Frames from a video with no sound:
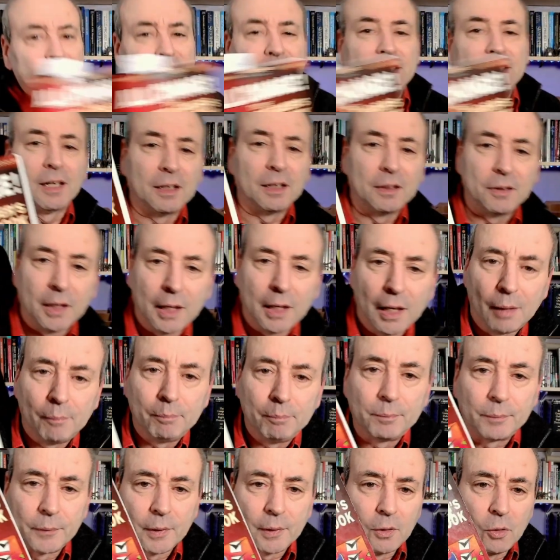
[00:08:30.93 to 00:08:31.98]
So
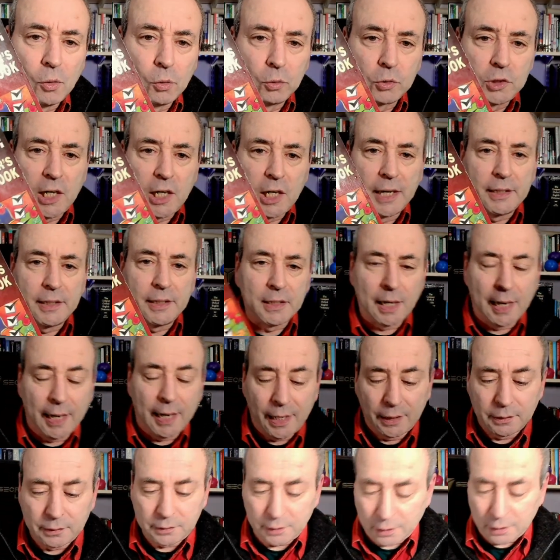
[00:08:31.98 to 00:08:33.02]
all change,
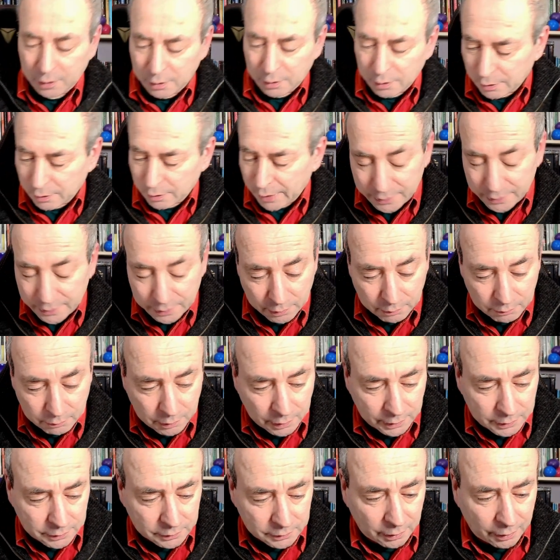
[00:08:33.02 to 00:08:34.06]
and Eddie
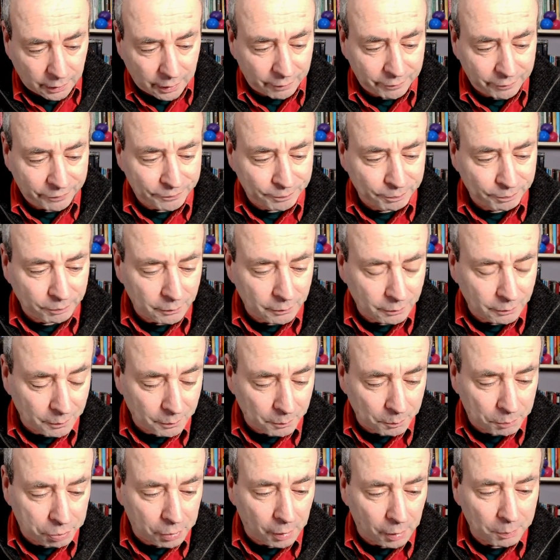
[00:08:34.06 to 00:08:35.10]
is
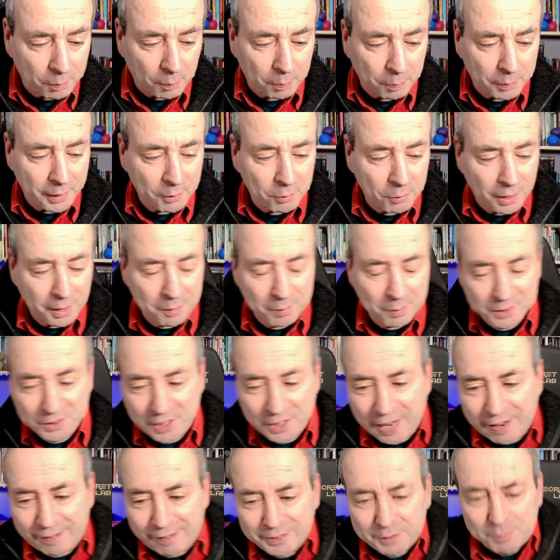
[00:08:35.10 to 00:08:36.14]
probably one of the
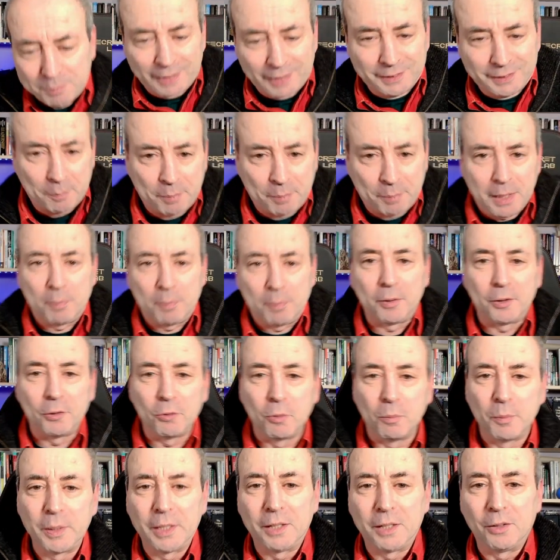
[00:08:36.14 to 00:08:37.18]
most charismatic people you
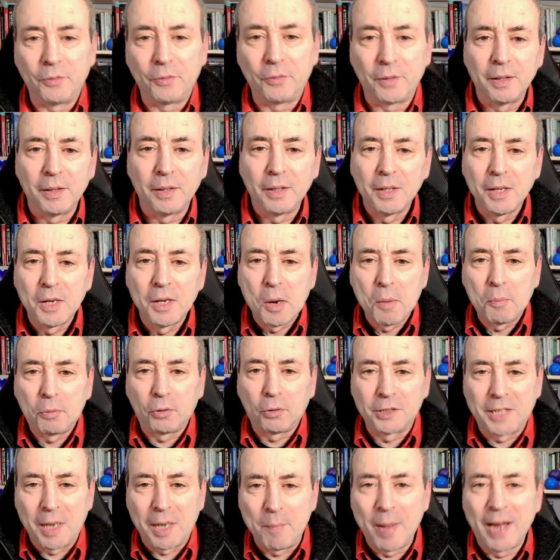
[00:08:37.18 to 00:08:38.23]
will meet on the
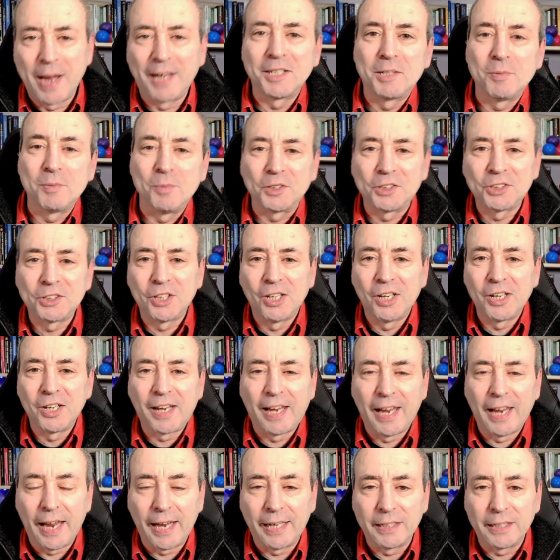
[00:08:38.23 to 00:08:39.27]
project management
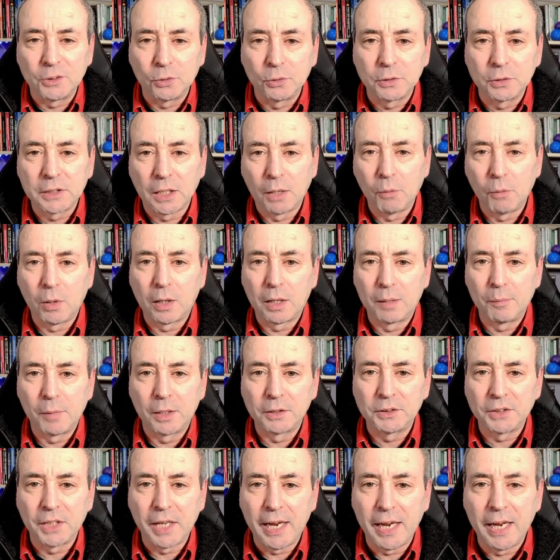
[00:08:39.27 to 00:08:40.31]
circuit. He's also one of the
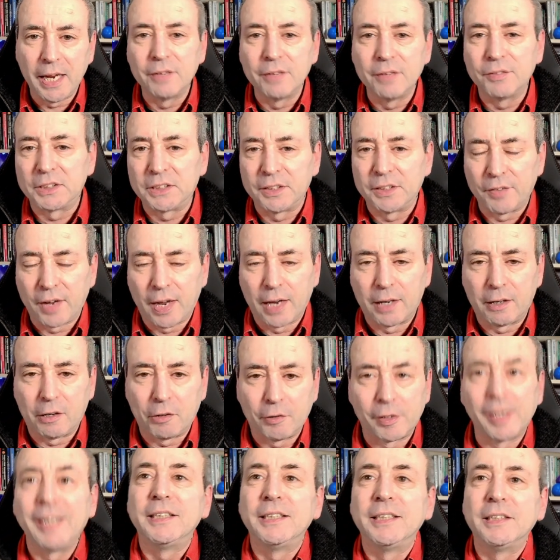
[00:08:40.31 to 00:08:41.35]
most innovative and
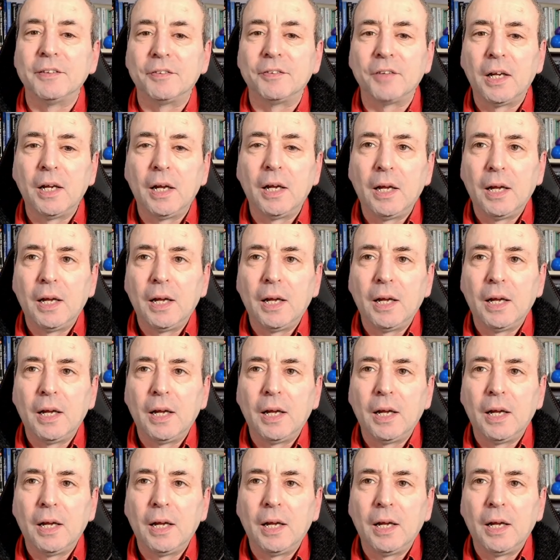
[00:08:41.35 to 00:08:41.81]
creative